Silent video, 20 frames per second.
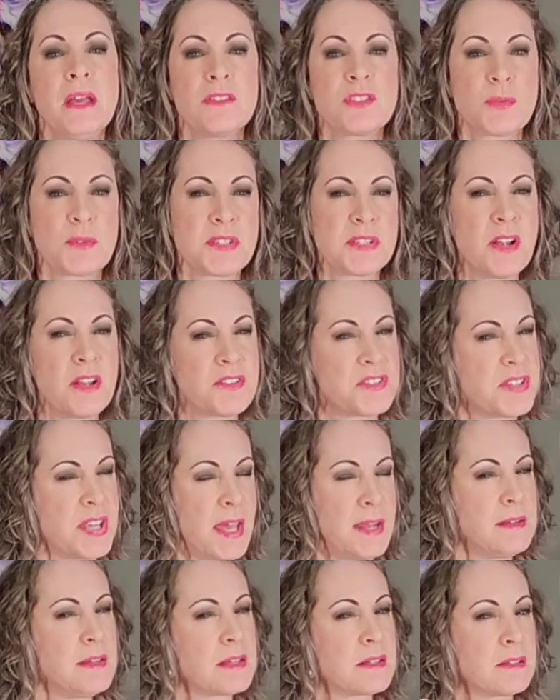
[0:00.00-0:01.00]
So it's not
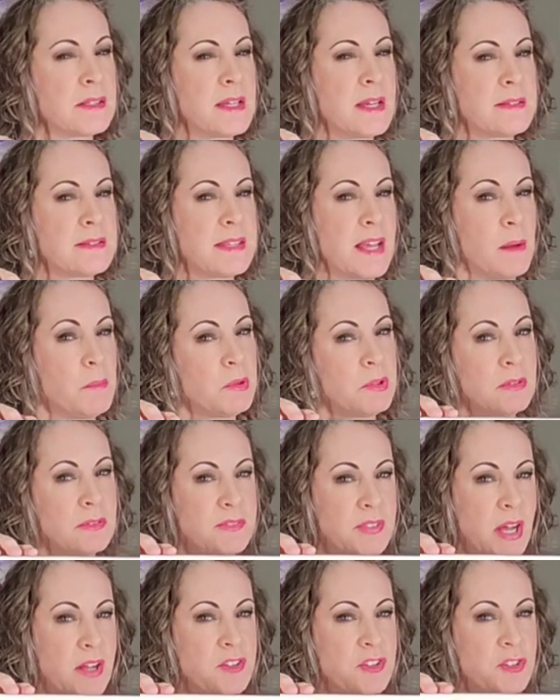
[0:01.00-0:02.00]
technically a
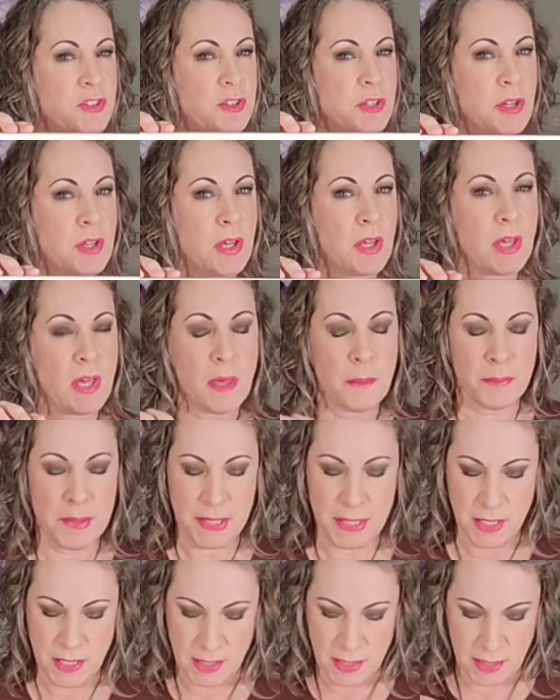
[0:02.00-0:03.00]
double Dutch
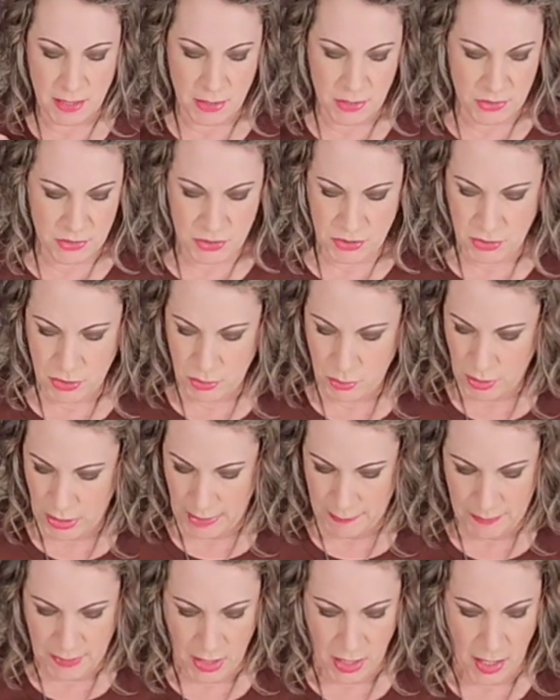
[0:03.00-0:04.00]
because
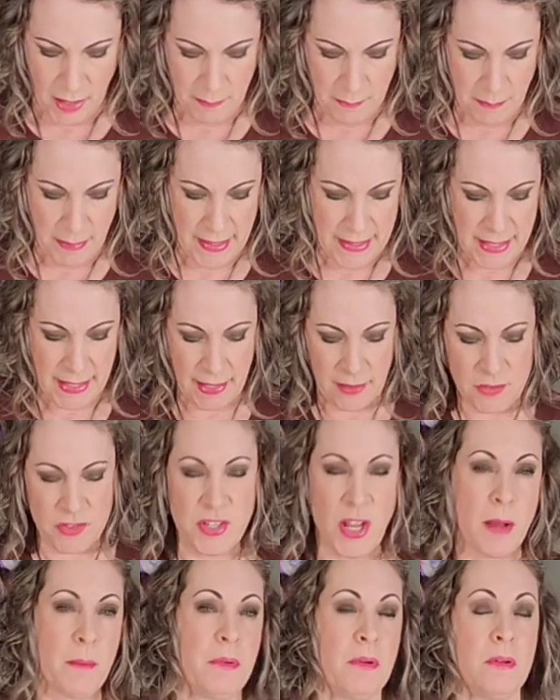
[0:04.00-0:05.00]
I'm not making
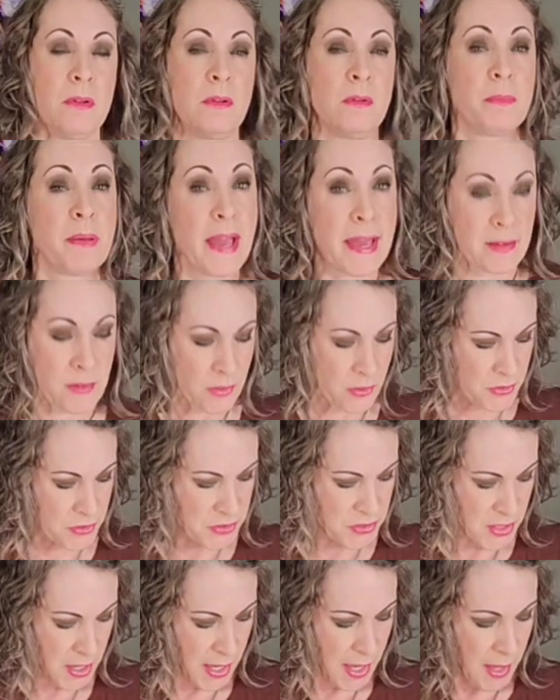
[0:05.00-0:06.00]
double
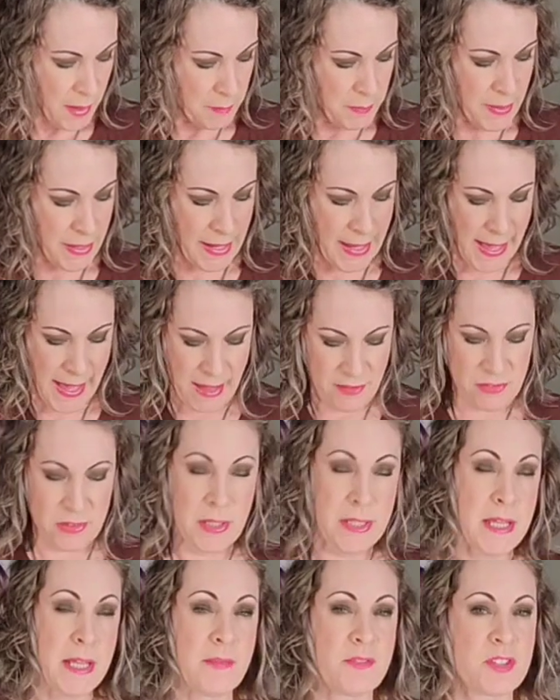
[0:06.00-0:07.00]
petals, but I have
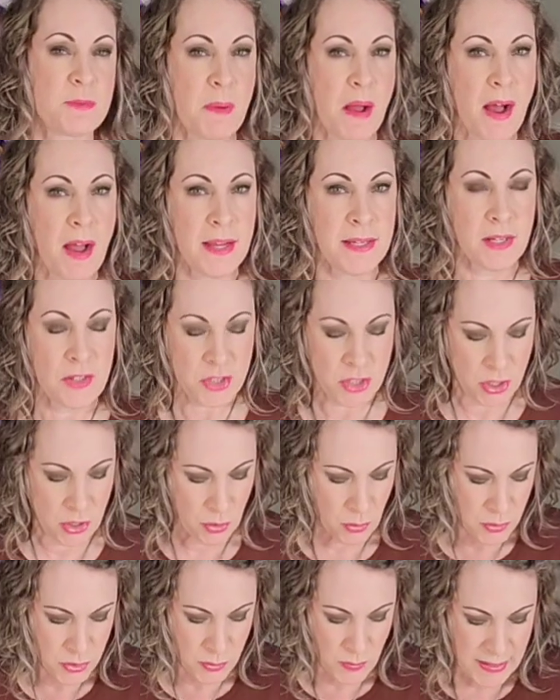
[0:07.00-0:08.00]
leaves behind it too.